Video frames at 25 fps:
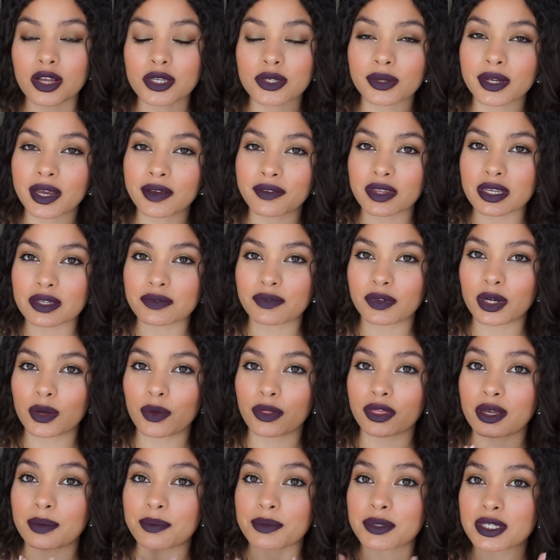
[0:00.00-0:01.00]
Also give this video
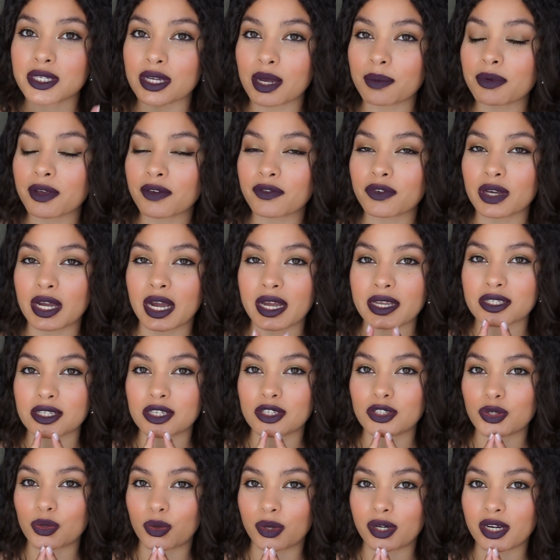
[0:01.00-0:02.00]
a thumbs up if you guys
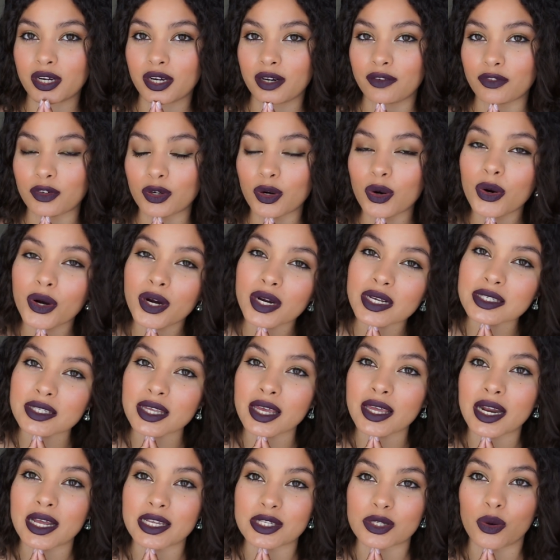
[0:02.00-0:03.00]
enjoyed it, of course.
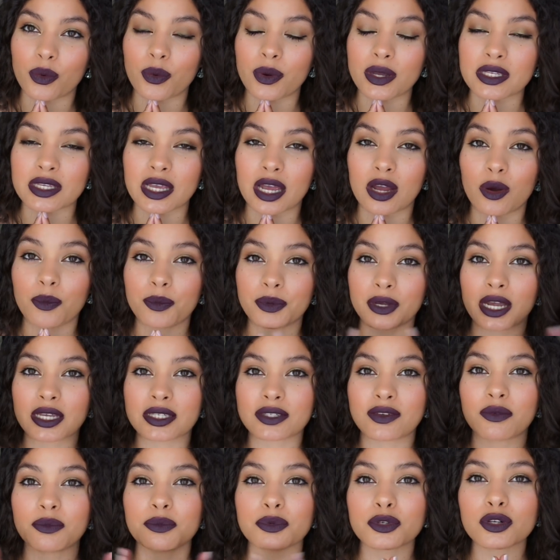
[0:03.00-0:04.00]
And as always, I hope you
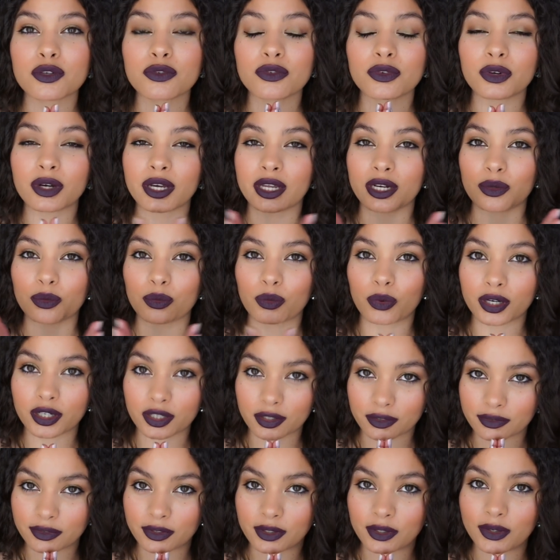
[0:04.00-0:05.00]
guys have a beautiful and
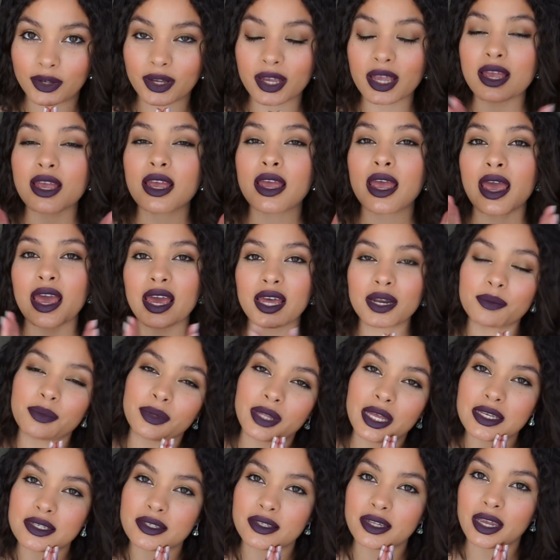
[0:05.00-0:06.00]
wonderful and
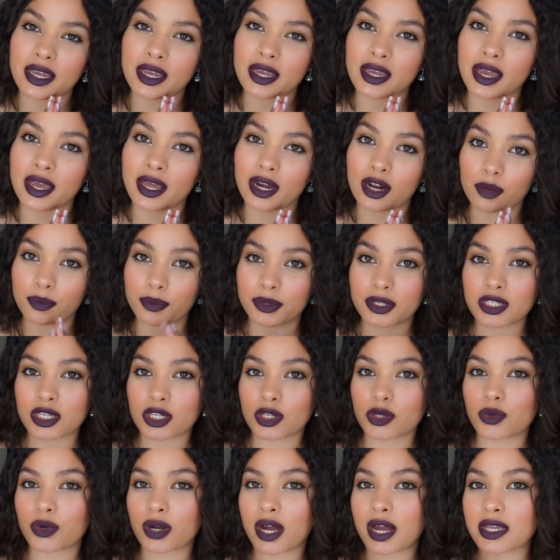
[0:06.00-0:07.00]
blessed day, and I'll be
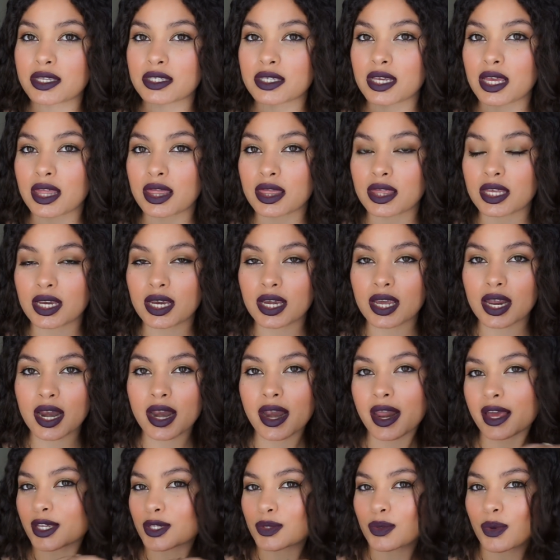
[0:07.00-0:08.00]
seeing you guys in the
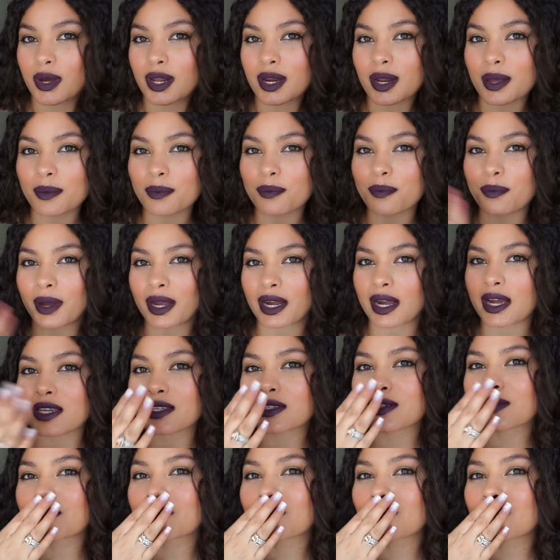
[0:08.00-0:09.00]
next one. Bye
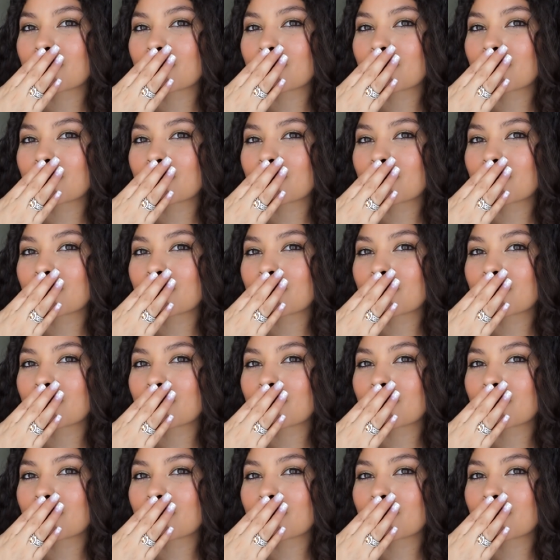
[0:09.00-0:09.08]
guys.